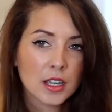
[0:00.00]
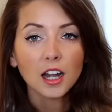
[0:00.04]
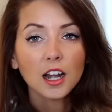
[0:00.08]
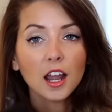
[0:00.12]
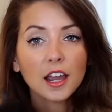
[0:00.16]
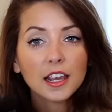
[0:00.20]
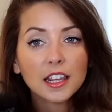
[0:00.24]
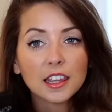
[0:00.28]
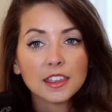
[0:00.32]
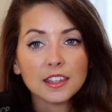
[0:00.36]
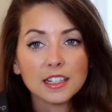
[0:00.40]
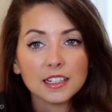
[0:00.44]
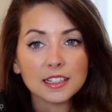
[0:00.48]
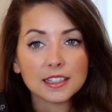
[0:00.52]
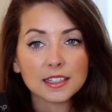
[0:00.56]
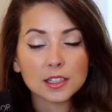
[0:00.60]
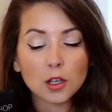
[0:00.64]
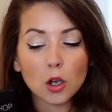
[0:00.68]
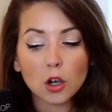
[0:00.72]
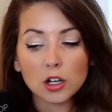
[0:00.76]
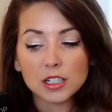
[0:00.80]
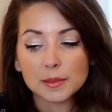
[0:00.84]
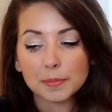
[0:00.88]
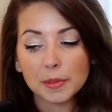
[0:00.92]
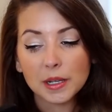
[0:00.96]
I like these
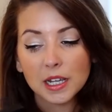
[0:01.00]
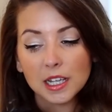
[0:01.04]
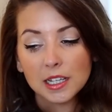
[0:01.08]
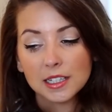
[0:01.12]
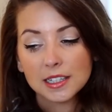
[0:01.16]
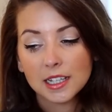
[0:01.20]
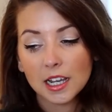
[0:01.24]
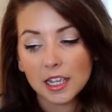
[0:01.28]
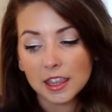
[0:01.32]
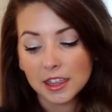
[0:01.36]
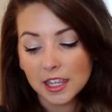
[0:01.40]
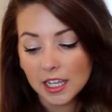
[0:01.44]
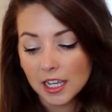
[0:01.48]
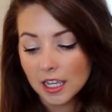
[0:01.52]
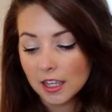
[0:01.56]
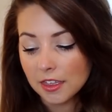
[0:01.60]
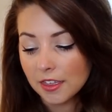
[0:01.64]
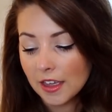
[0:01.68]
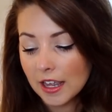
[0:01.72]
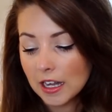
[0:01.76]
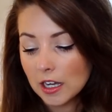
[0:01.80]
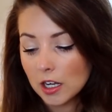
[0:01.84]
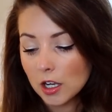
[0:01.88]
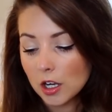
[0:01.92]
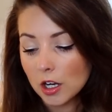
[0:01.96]
socks because I think
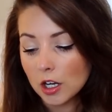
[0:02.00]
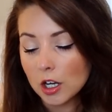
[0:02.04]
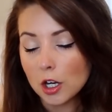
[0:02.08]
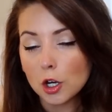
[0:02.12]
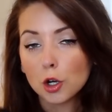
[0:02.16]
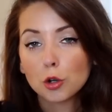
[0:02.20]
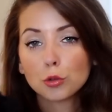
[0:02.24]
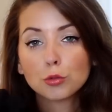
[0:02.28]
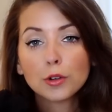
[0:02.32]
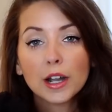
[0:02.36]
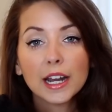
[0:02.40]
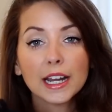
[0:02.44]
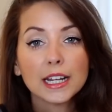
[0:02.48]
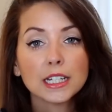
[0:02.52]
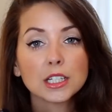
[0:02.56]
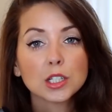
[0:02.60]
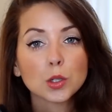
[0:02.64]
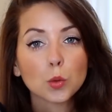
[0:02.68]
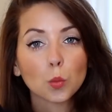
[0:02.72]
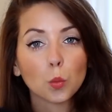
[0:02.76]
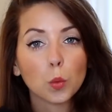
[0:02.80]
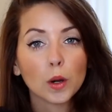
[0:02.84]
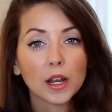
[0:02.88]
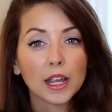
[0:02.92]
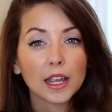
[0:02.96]
they look
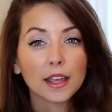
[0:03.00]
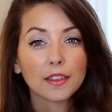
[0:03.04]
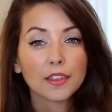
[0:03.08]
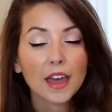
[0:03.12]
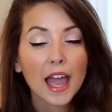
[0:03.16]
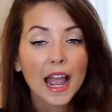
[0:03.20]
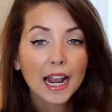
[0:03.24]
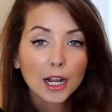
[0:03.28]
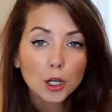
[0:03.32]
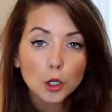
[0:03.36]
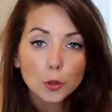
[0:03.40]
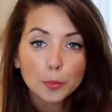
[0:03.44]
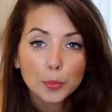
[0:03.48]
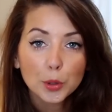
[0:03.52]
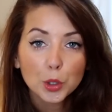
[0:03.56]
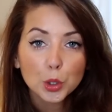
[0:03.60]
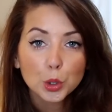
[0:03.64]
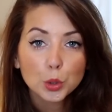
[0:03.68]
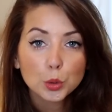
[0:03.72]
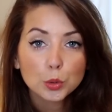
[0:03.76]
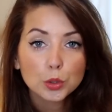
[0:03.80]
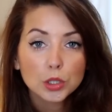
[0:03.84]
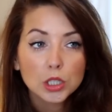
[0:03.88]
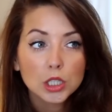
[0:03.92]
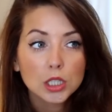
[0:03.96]
great with ankle
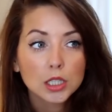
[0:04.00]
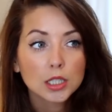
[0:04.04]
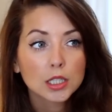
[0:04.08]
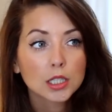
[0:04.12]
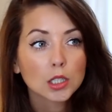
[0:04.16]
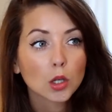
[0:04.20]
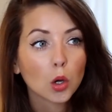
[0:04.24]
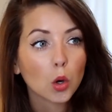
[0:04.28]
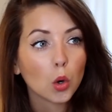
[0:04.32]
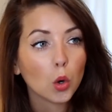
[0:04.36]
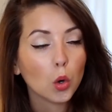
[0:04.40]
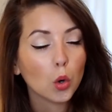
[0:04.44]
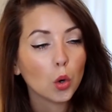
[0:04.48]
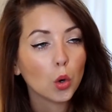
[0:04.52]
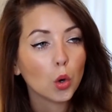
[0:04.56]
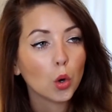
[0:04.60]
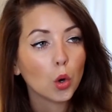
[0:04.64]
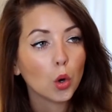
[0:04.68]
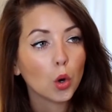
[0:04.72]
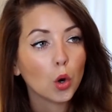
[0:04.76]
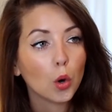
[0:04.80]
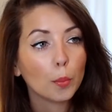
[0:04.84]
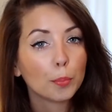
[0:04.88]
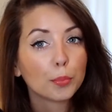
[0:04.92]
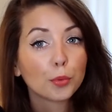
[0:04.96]
boots
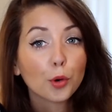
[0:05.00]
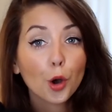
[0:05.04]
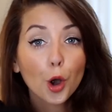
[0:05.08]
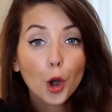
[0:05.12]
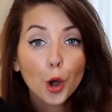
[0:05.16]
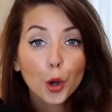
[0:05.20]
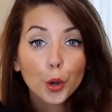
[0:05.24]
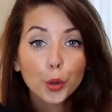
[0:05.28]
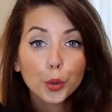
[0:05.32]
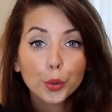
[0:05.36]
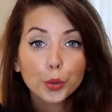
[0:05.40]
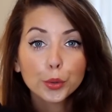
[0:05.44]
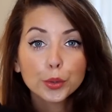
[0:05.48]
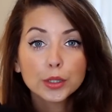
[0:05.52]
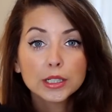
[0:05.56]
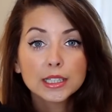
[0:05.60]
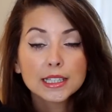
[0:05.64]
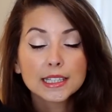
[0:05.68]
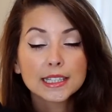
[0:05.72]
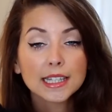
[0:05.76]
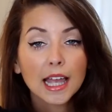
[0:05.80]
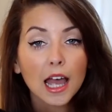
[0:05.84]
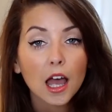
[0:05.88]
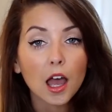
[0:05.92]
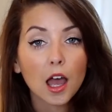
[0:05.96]
or
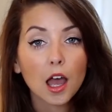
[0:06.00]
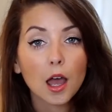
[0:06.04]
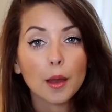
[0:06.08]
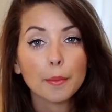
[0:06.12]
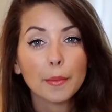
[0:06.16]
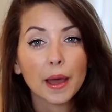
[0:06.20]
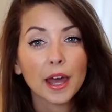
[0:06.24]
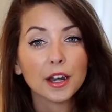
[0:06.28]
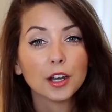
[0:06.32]
brogues um,